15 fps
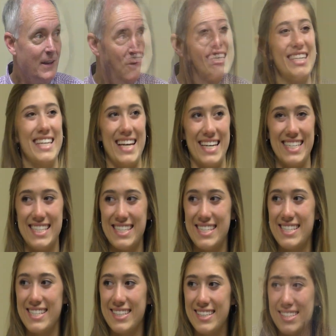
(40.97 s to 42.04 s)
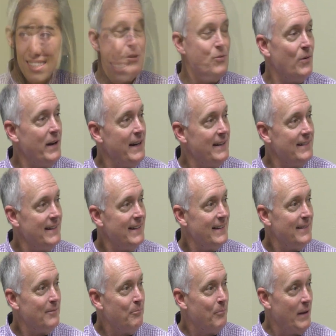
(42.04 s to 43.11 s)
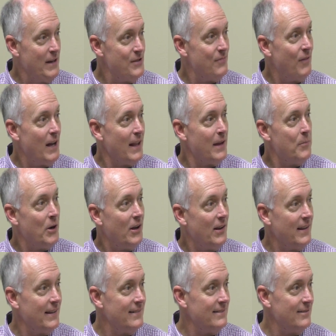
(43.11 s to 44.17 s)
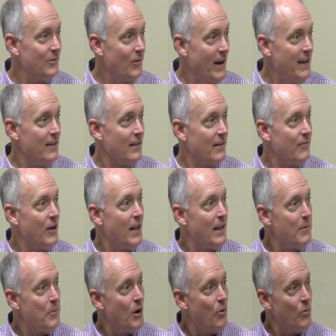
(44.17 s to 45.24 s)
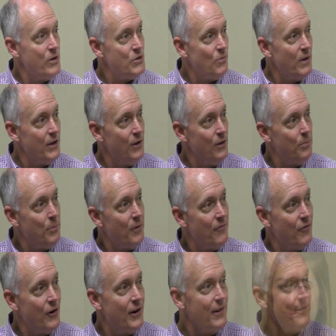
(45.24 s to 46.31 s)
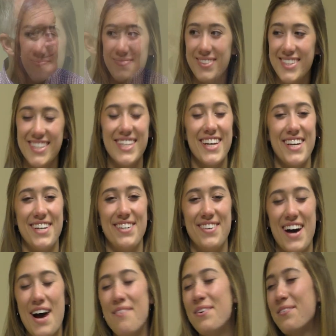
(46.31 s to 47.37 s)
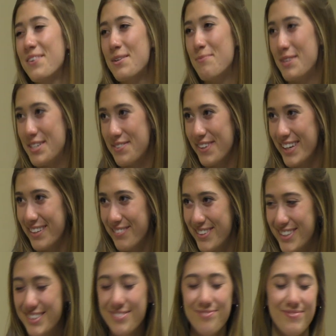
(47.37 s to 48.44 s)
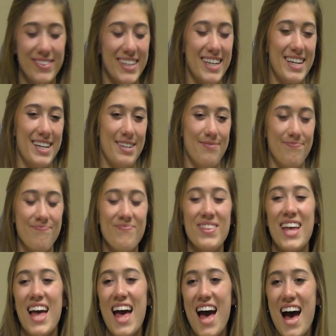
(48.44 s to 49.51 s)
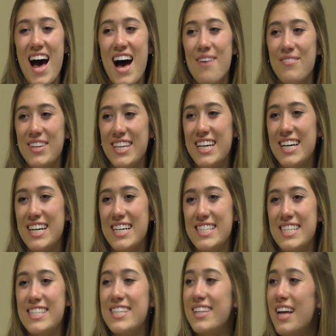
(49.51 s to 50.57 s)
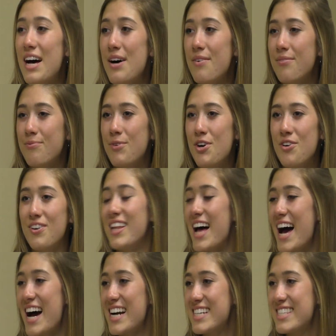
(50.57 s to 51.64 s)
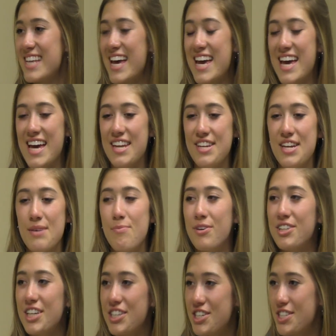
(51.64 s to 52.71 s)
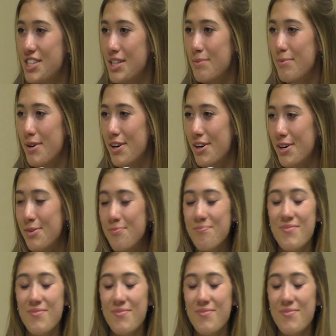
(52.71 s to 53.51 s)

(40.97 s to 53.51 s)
What's yes. the difference between beach volleyball and regular volleyball? Which one do you prefer? So I prefer beach volleyball um, because it's a lot more relaxed and you get more touches on the ball.